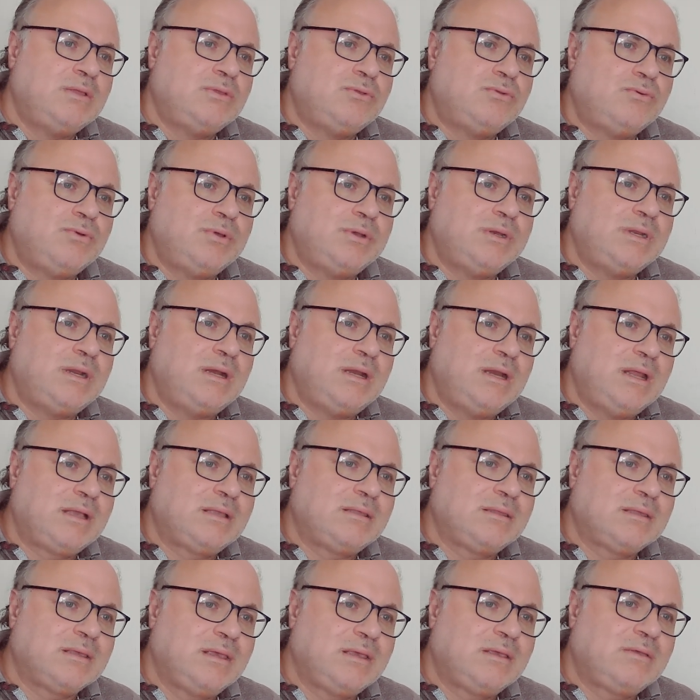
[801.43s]
to an
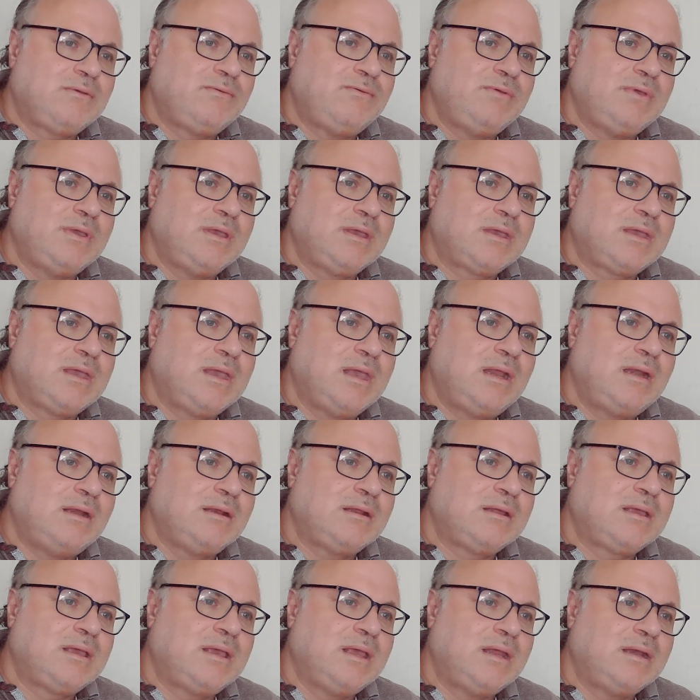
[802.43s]
electric
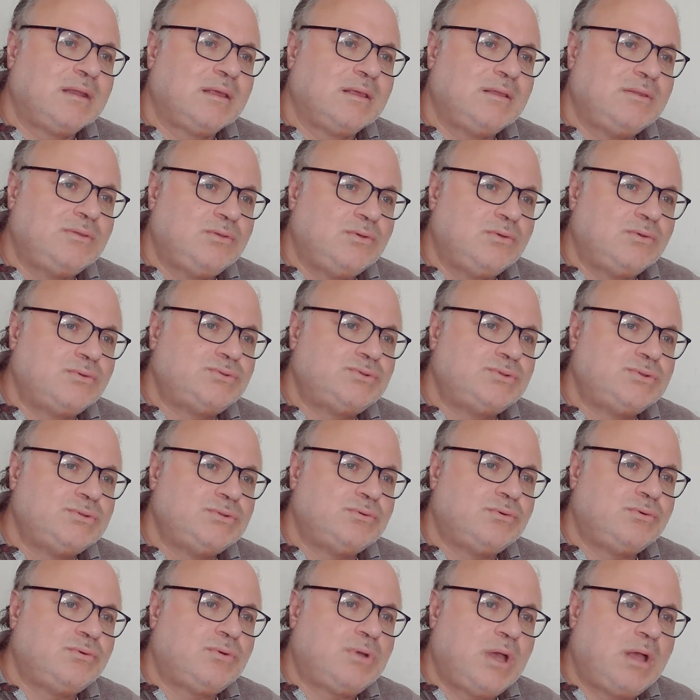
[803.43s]
vehicle can reduce
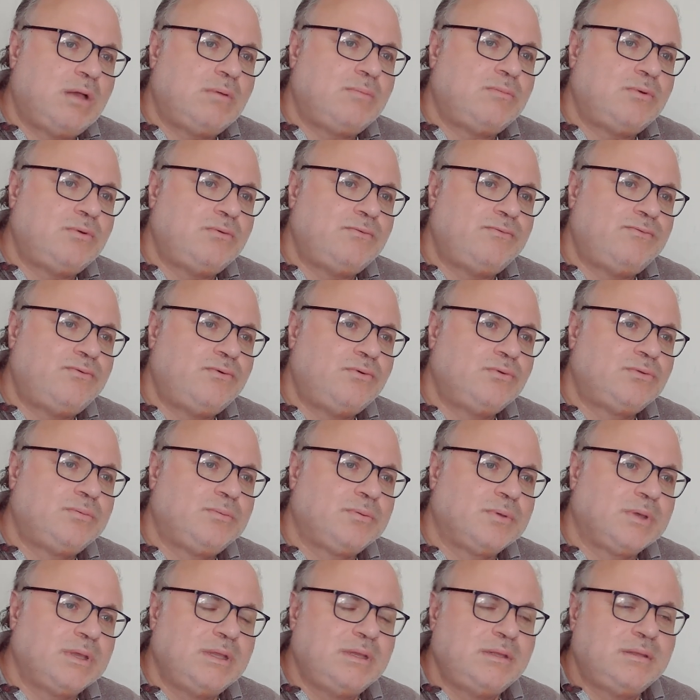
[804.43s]
your carbon
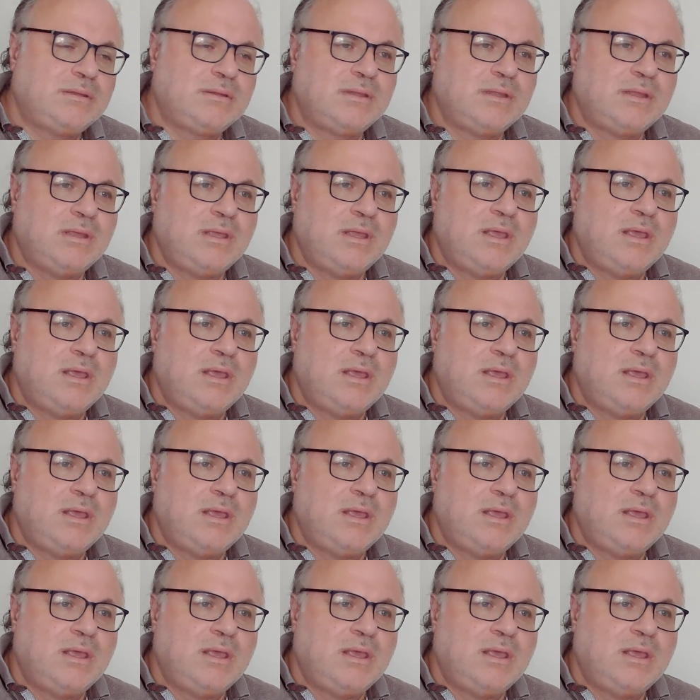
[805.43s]
footprint